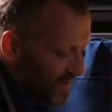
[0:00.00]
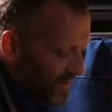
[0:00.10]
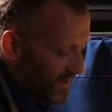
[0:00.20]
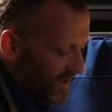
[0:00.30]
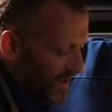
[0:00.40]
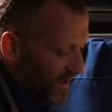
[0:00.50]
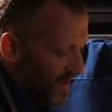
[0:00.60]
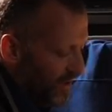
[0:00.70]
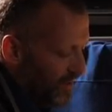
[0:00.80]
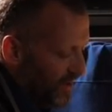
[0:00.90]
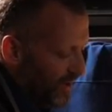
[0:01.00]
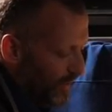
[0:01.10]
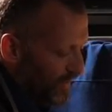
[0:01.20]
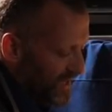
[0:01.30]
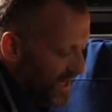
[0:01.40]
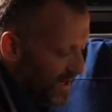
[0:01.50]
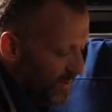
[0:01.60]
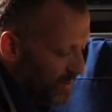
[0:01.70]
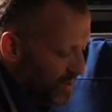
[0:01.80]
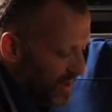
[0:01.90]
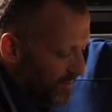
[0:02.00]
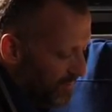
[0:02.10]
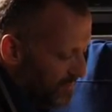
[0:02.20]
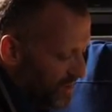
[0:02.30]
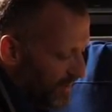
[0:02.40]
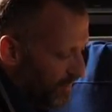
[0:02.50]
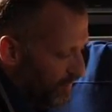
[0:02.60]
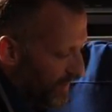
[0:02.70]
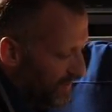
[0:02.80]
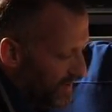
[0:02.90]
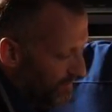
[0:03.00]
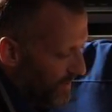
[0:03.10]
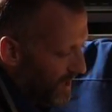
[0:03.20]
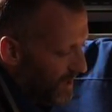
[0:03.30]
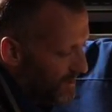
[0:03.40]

and you know whereas here we'll jump jump through different